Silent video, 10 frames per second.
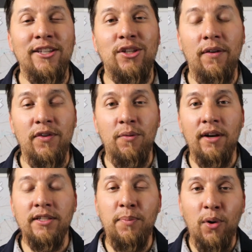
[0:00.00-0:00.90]
So if you
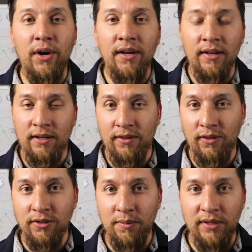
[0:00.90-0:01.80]
want to support,
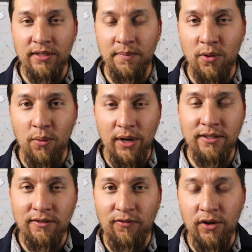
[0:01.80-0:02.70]
those would be some cool
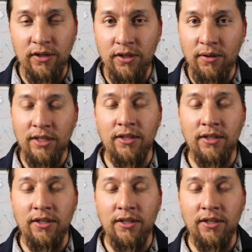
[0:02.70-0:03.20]
ways for you to do it.